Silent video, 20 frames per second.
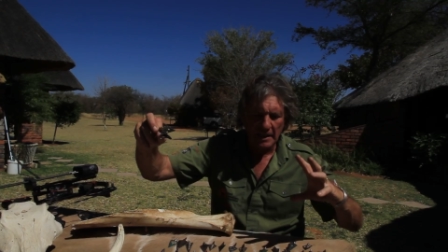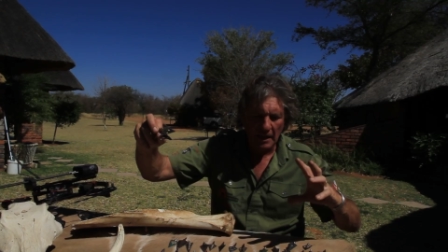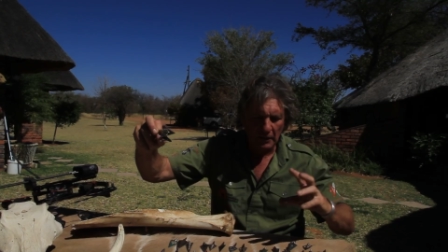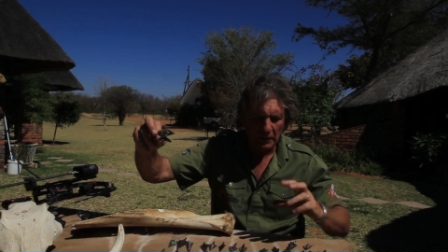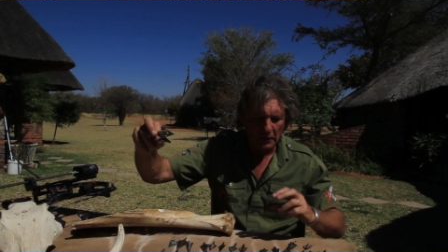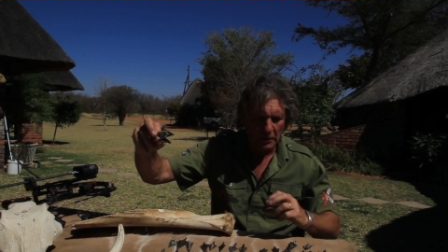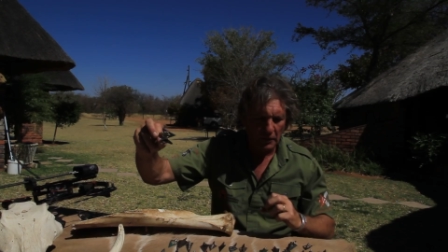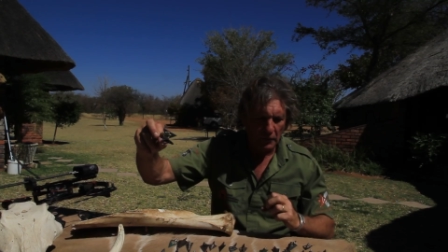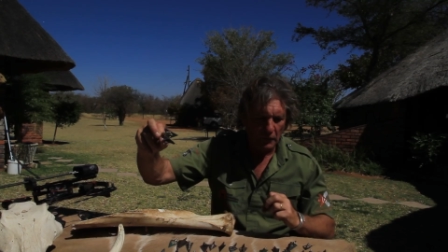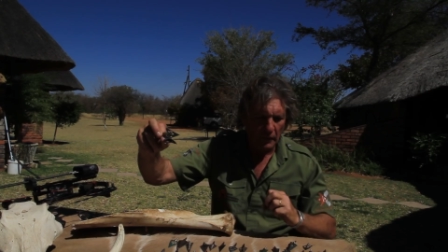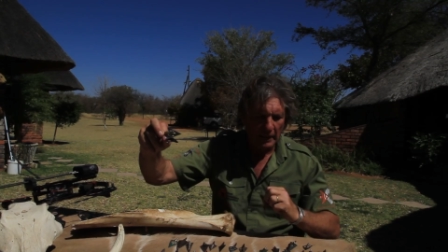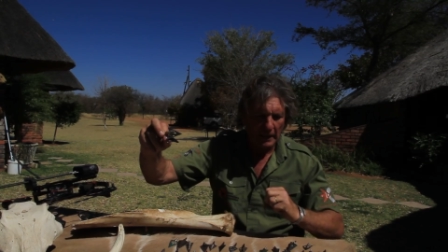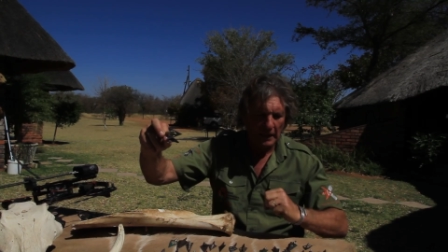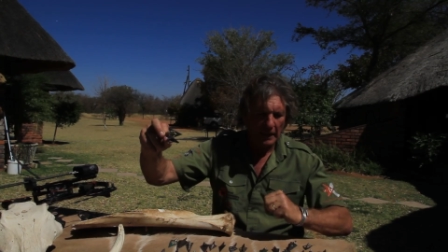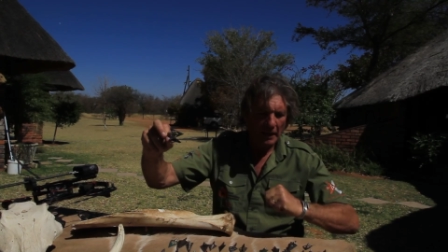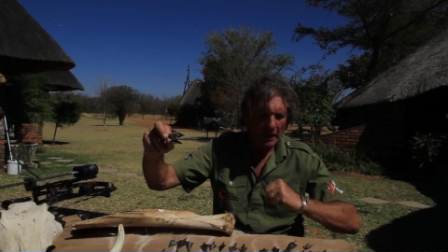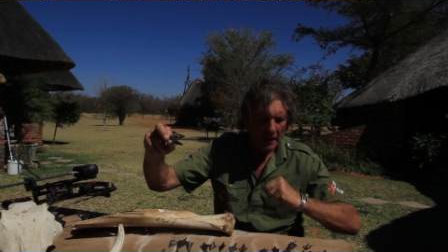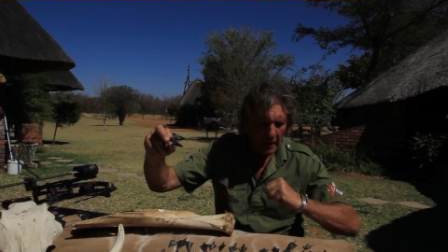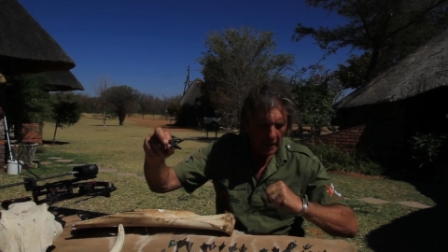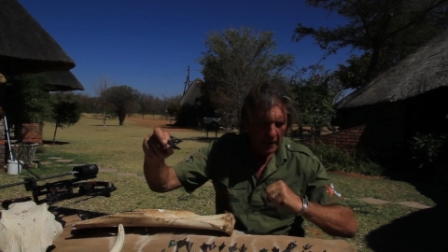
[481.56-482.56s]
out too
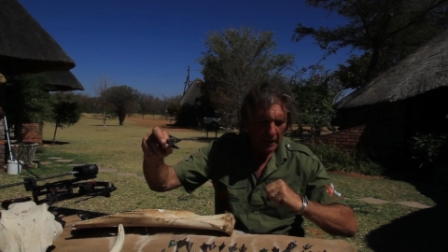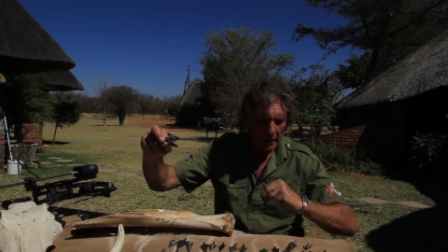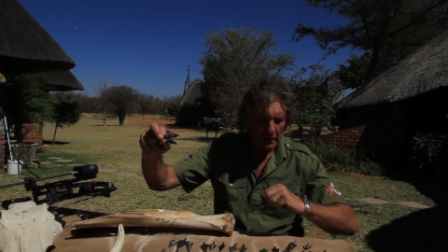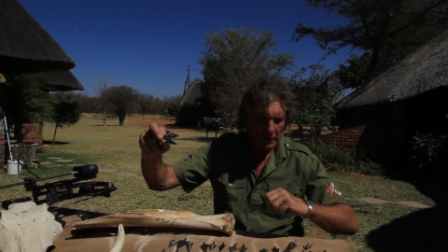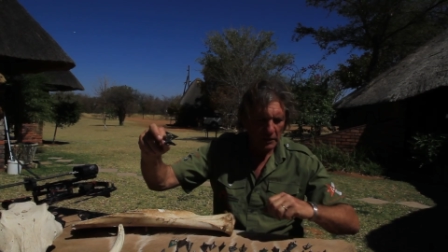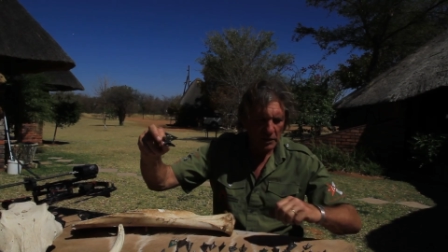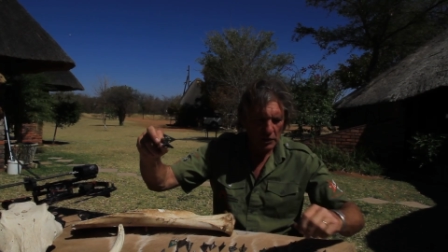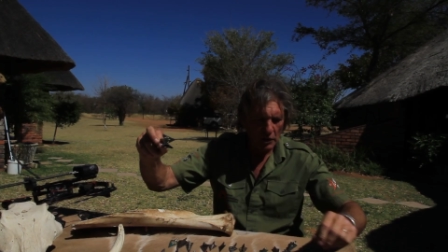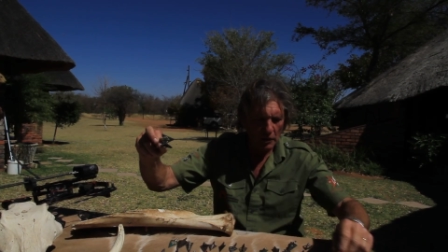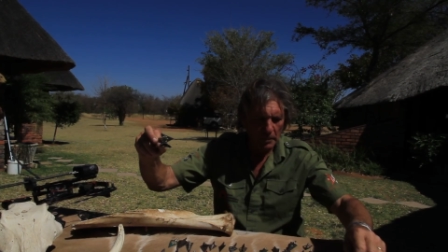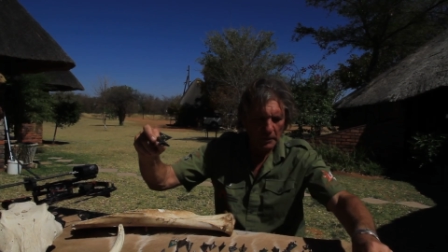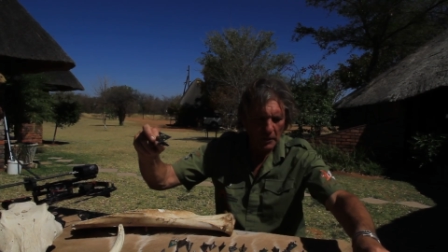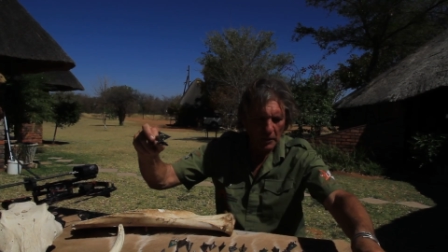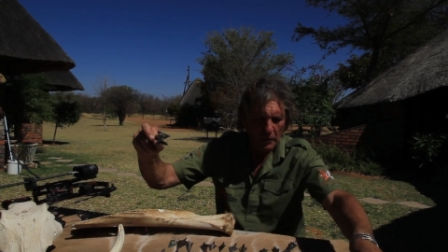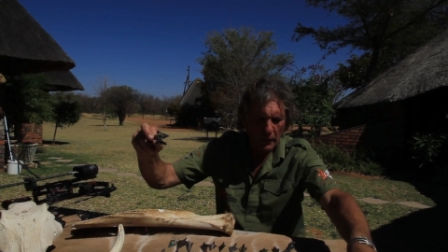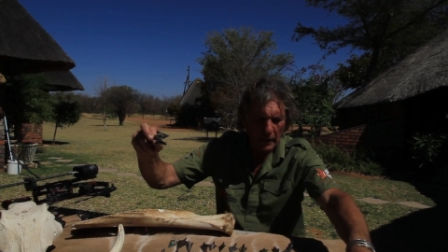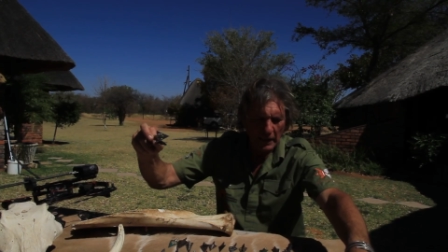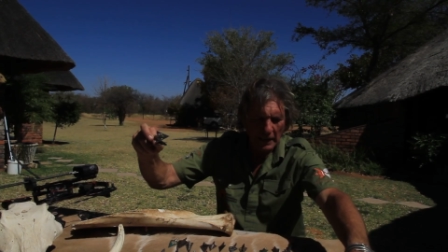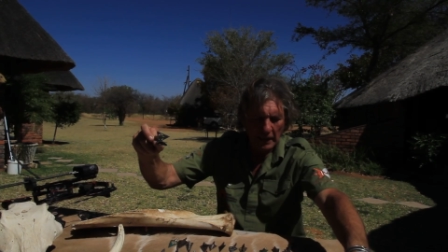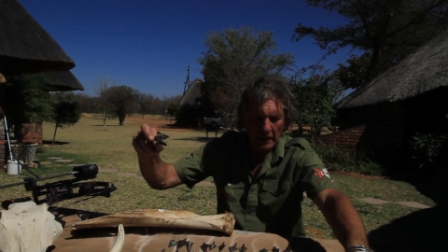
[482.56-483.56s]
quickly it'll stop
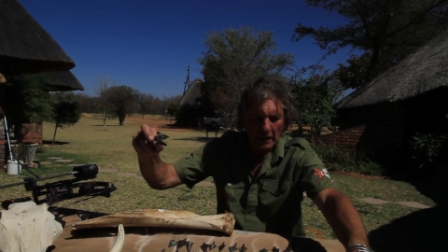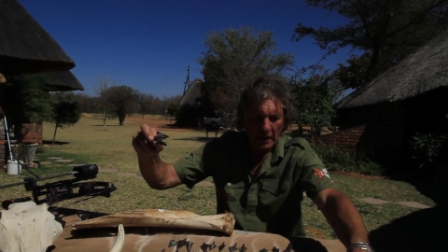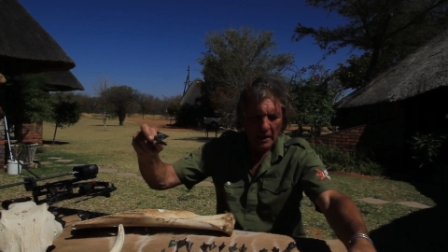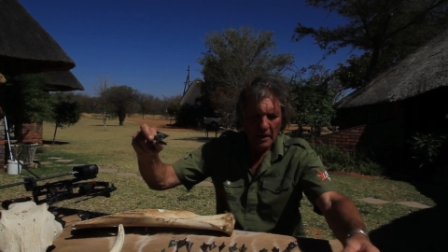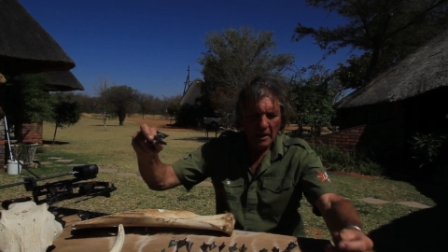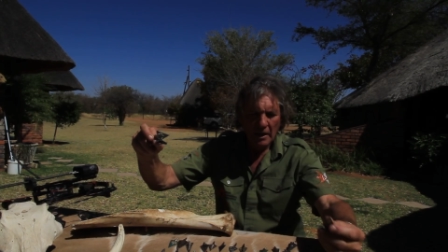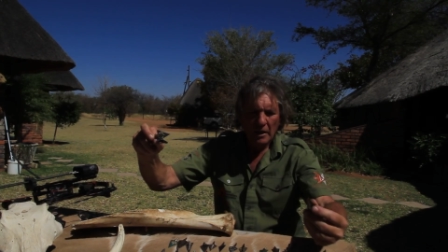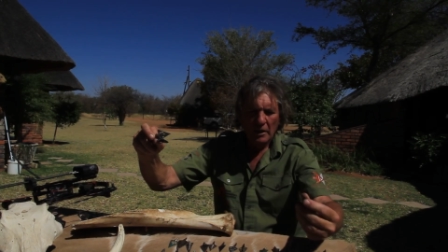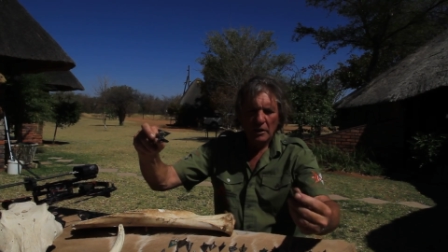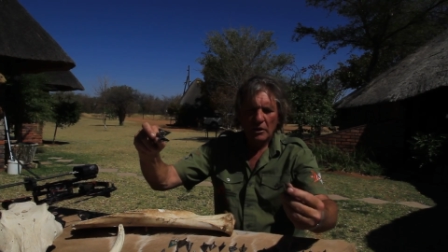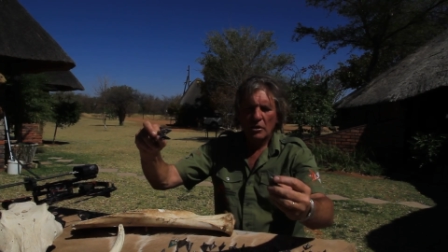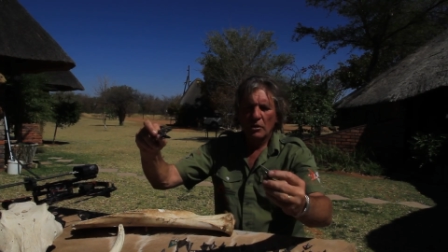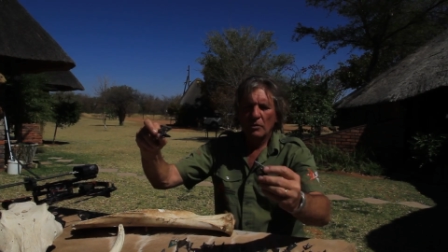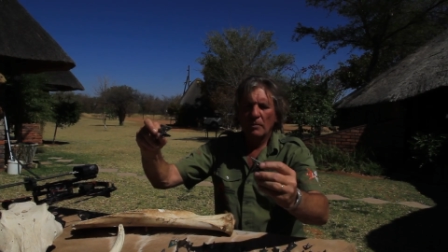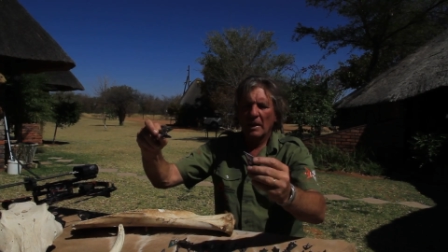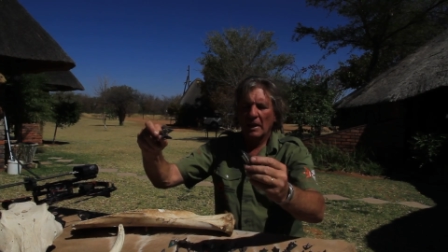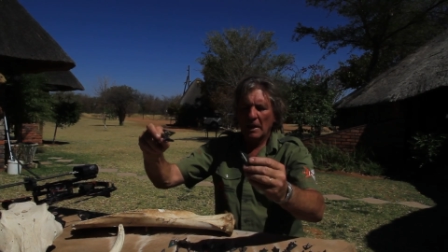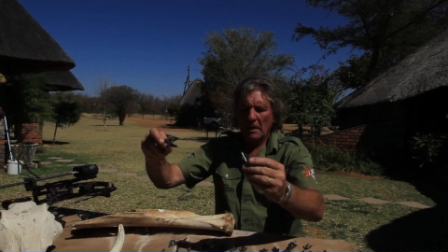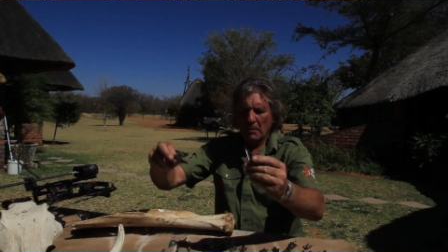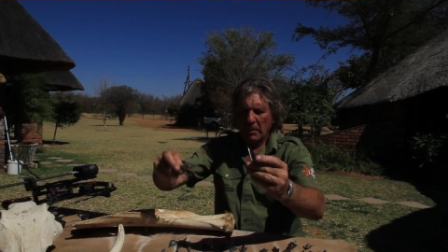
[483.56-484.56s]
too quickly too
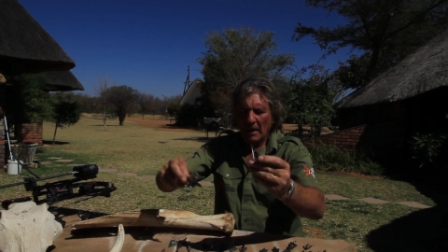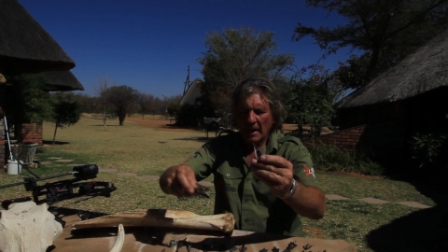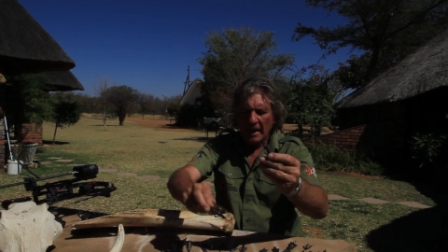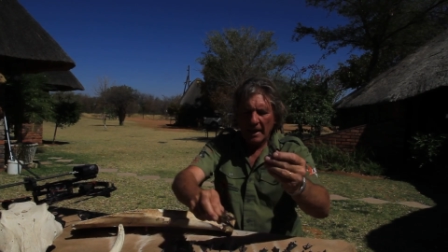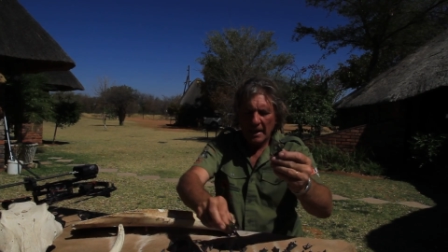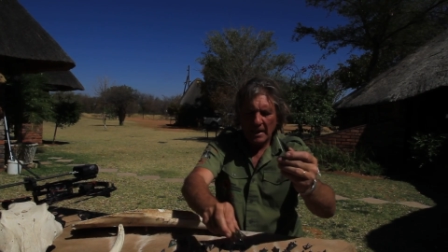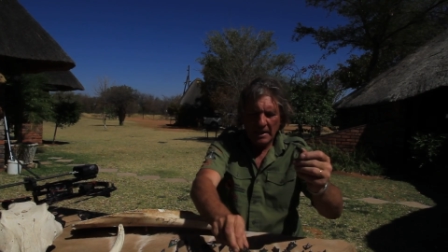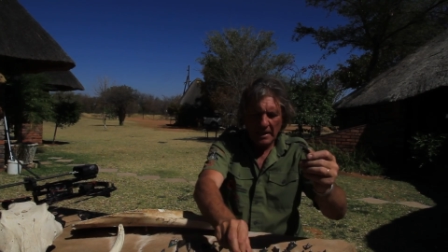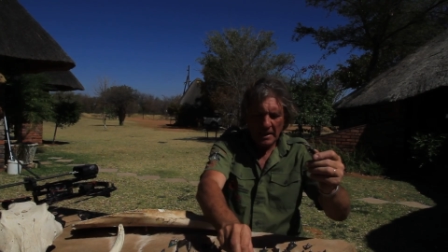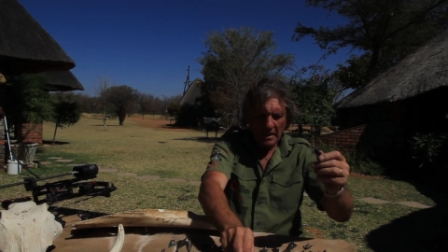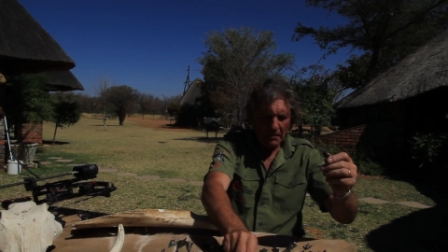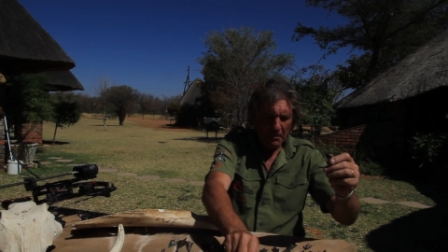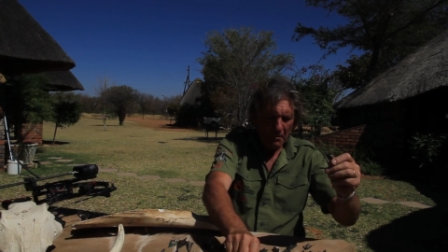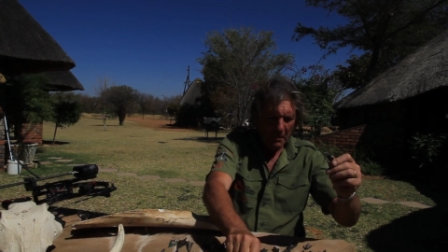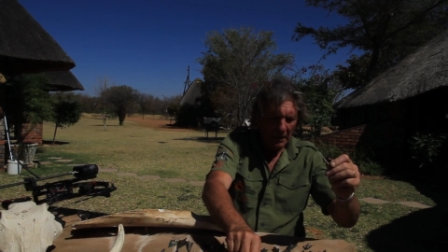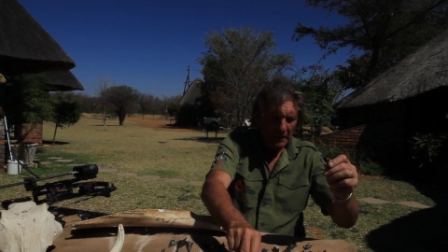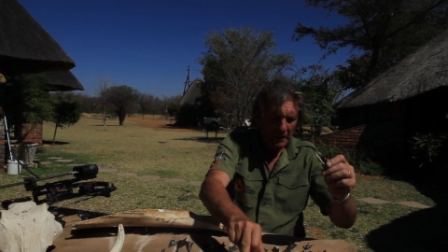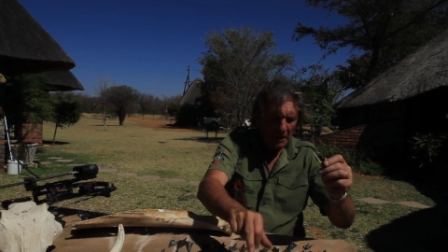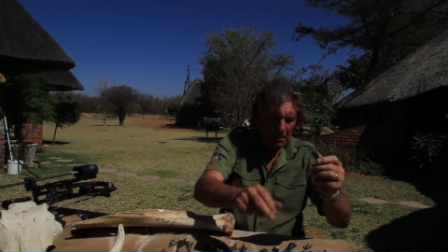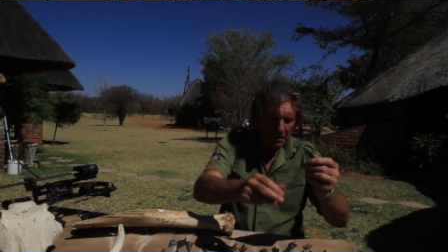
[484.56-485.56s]
many blades
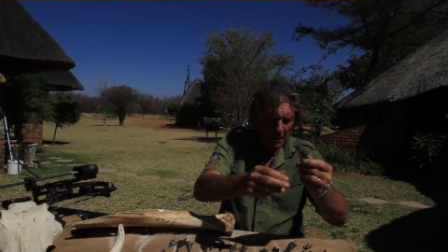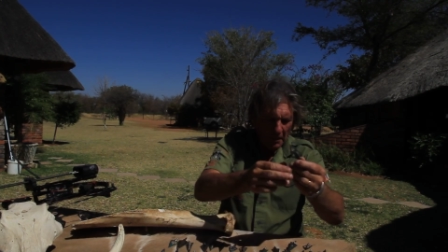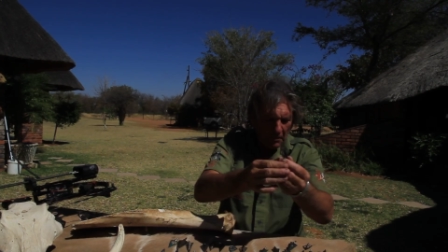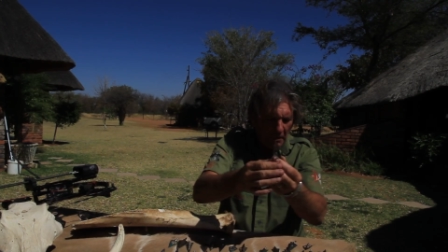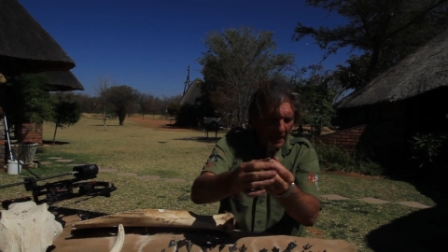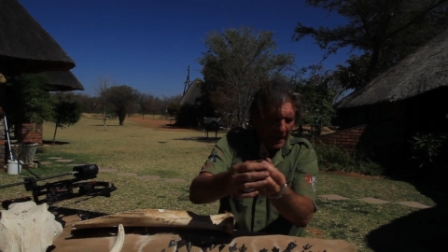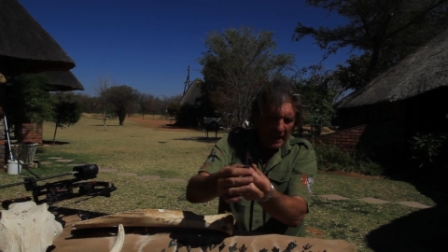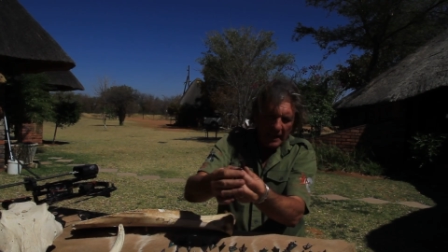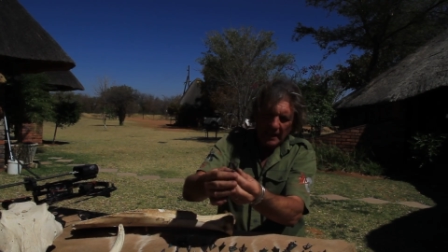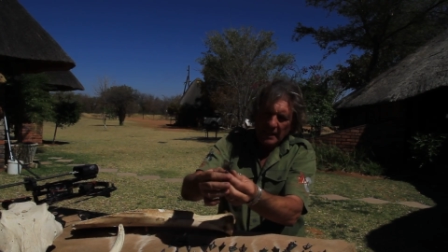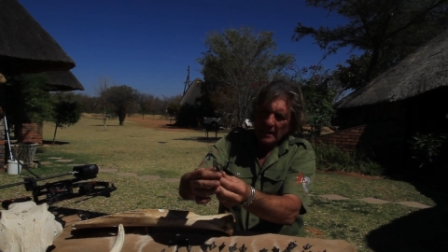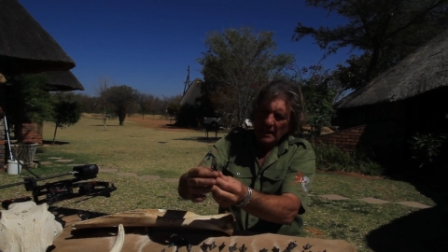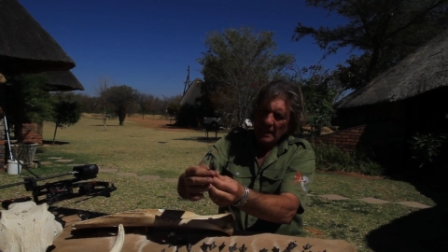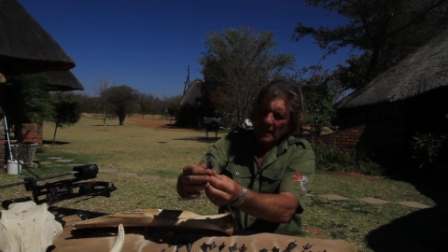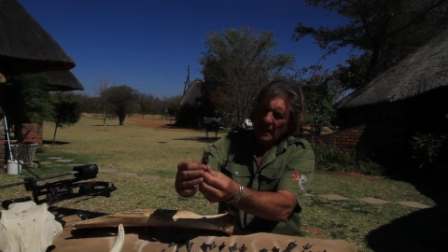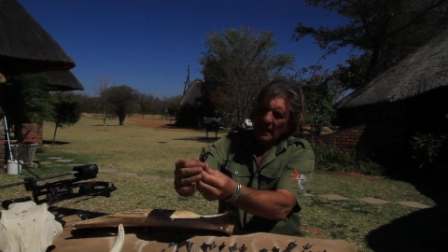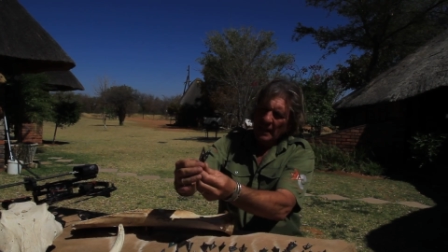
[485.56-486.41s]
multiple blades